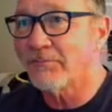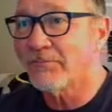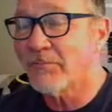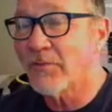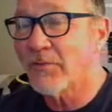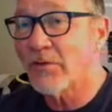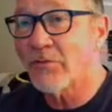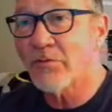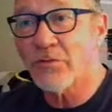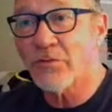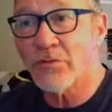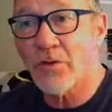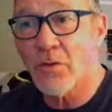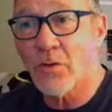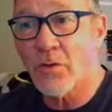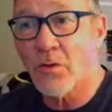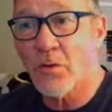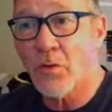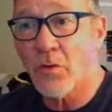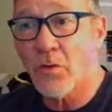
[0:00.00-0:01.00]

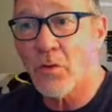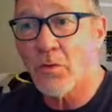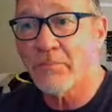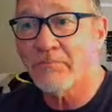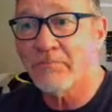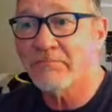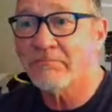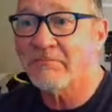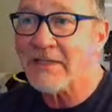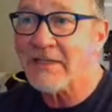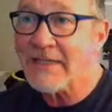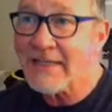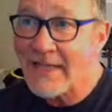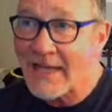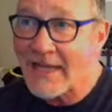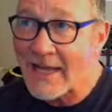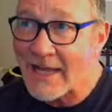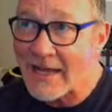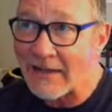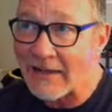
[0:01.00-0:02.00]
So
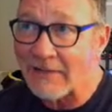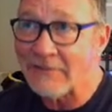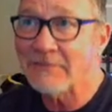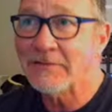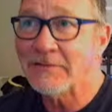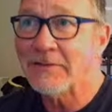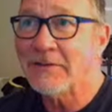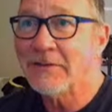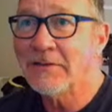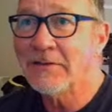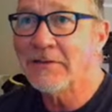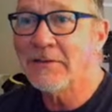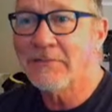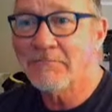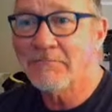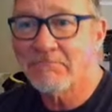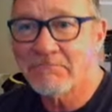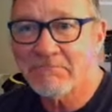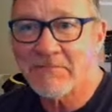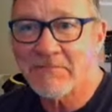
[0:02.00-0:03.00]
yeah,
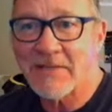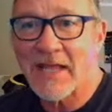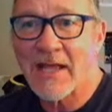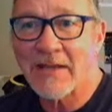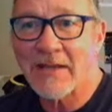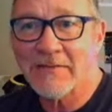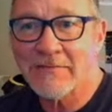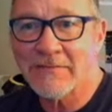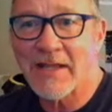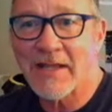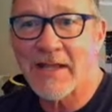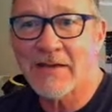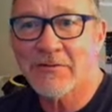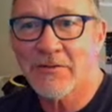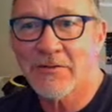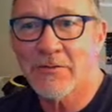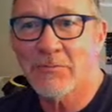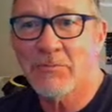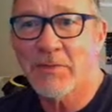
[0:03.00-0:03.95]
that could be